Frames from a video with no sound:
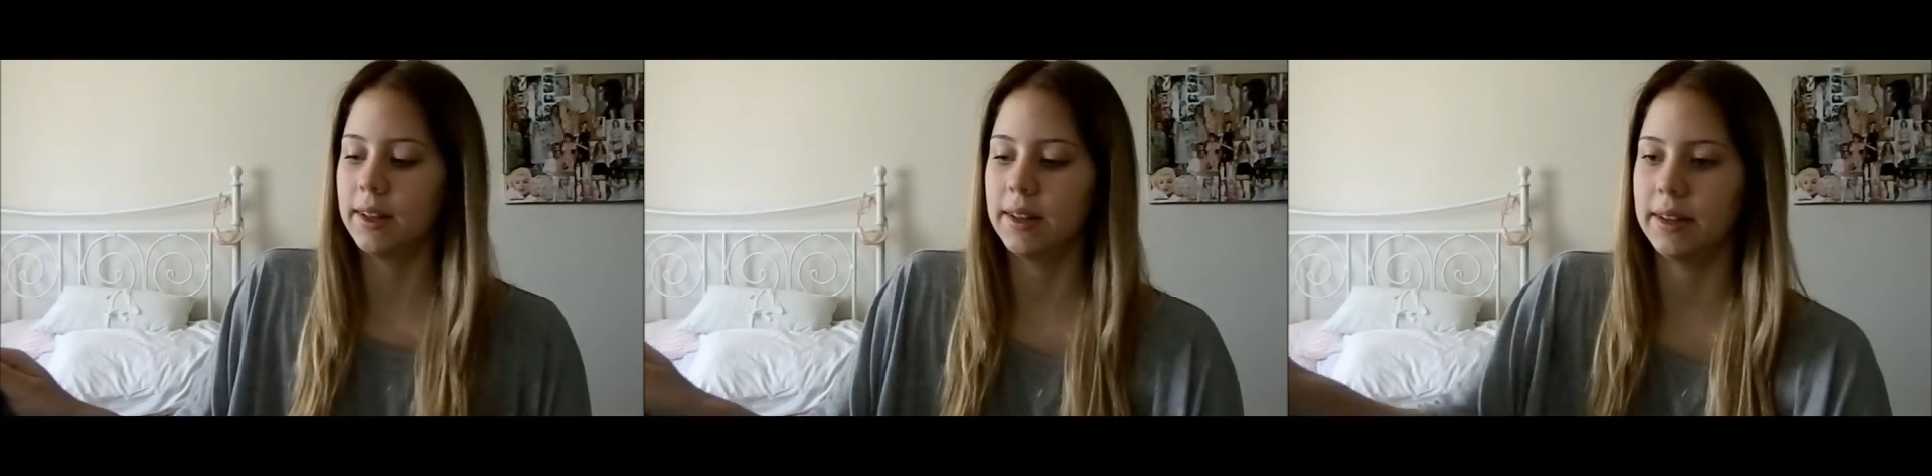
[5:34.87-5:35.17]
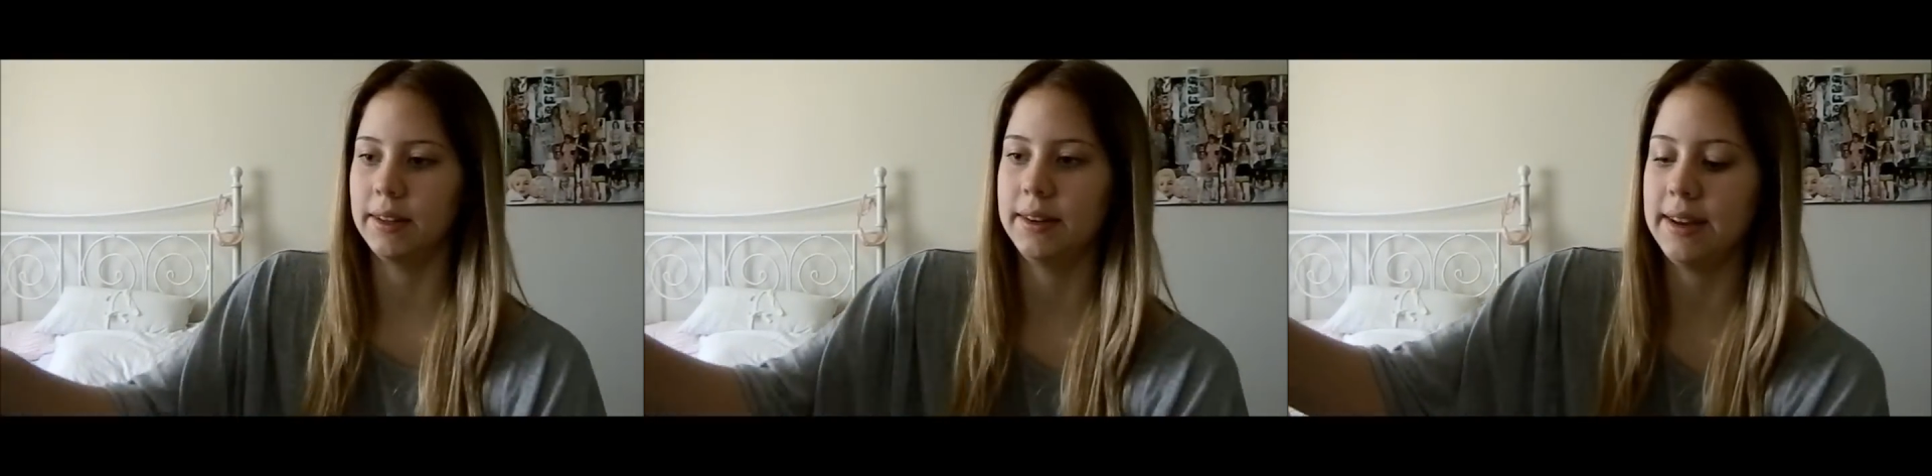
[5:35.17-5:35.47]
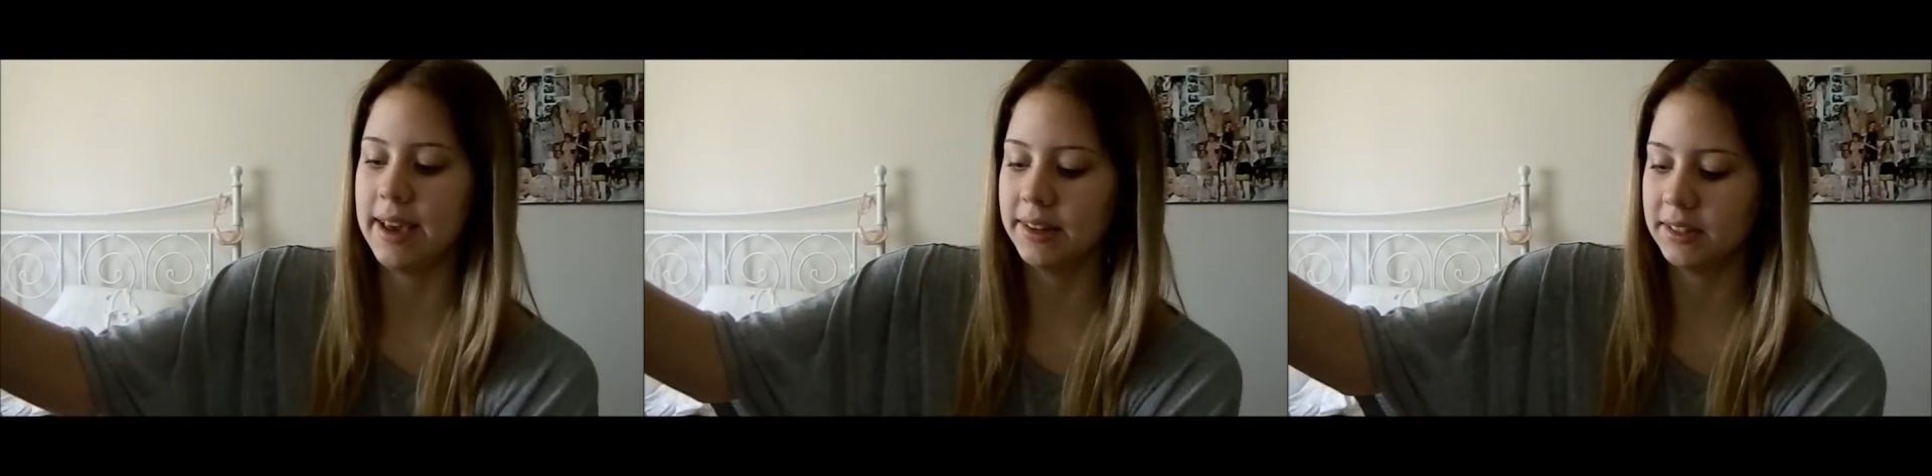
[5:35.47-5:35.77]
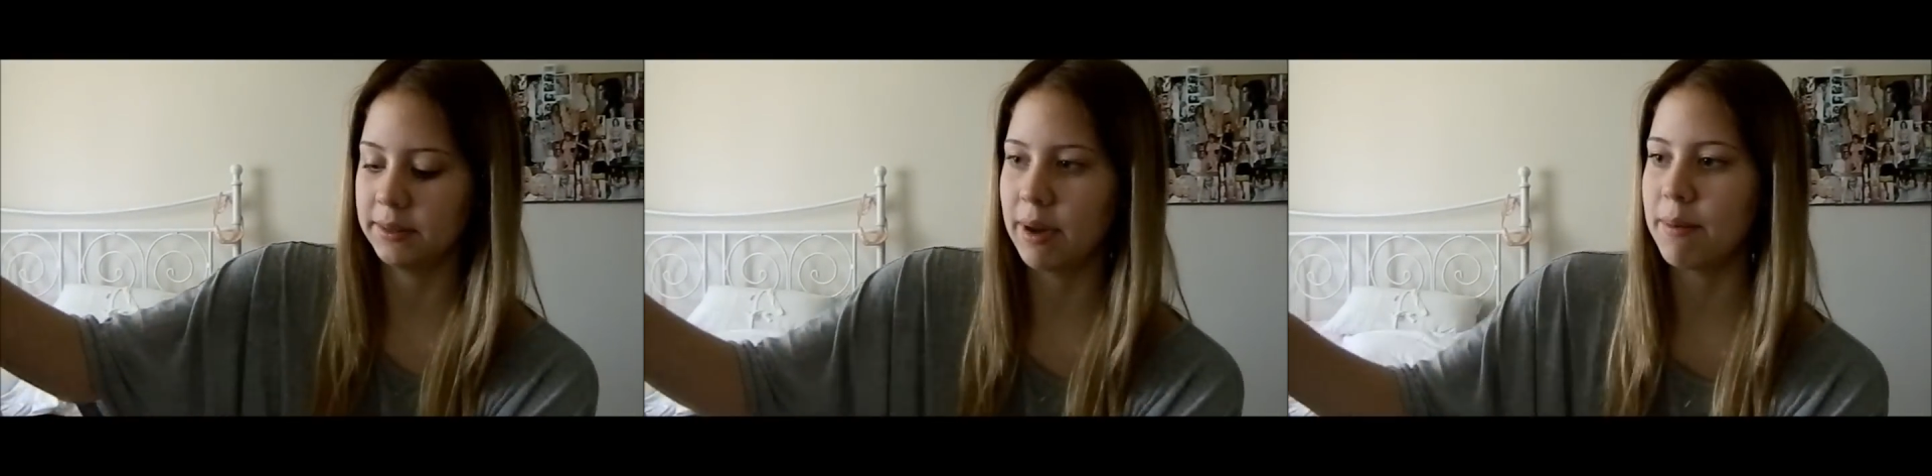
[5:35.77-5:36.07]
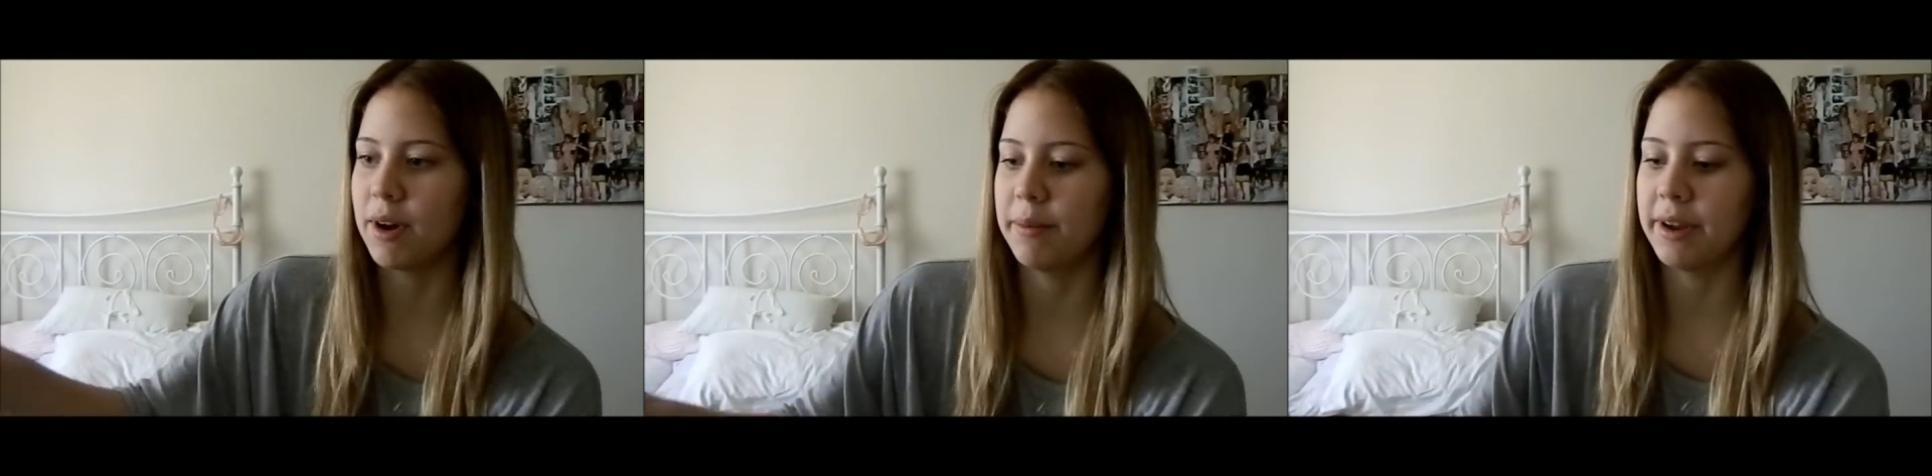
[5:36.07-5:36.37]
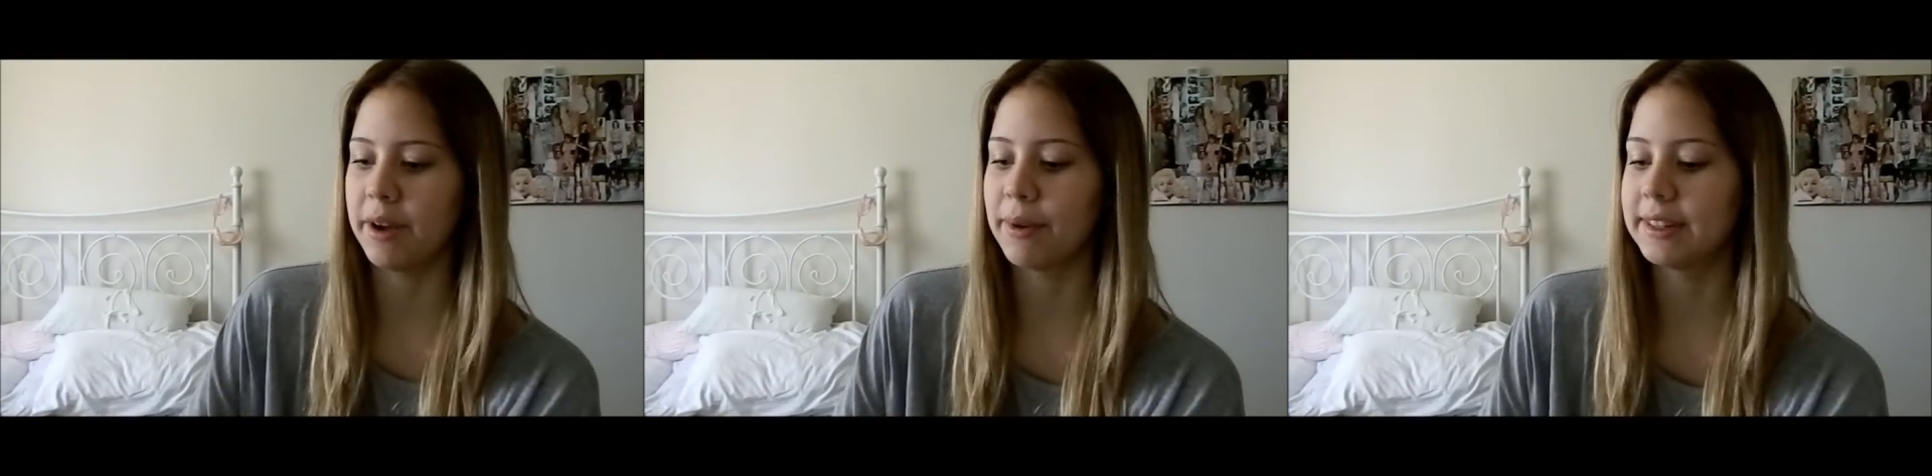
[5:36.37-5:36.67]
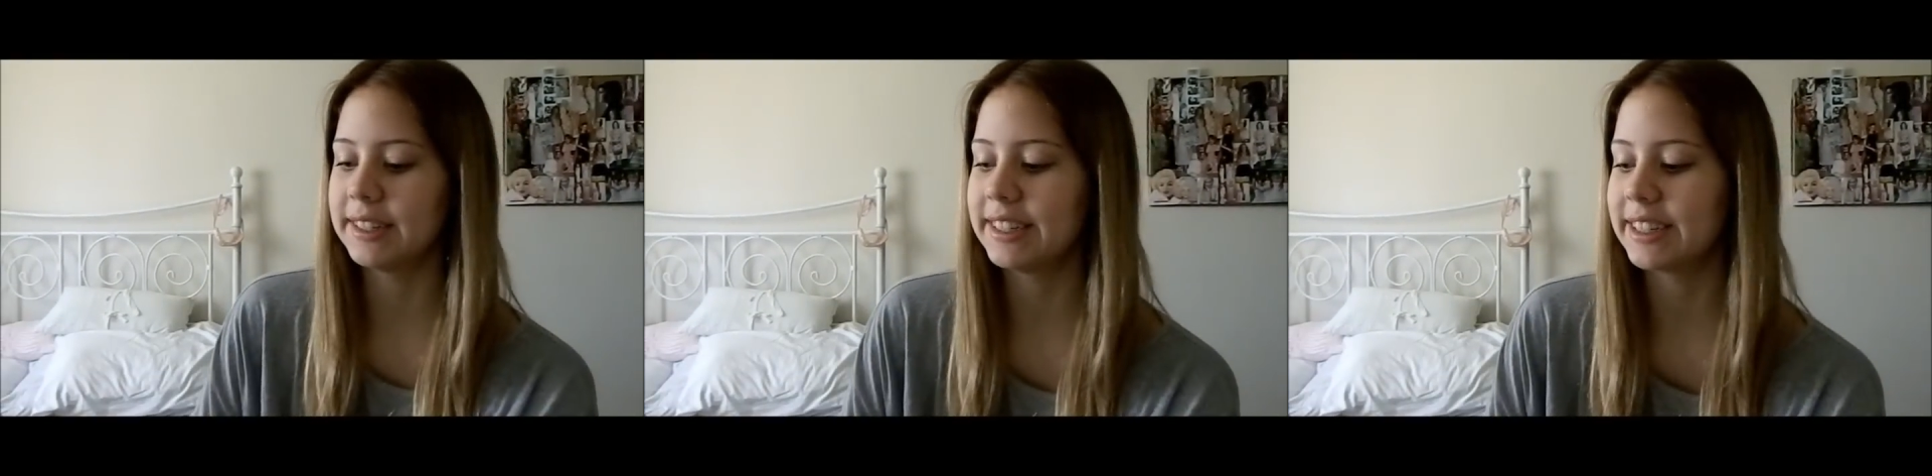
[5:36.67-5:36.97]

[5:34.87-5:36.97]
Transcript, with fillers: Uh, next, my mom and I went to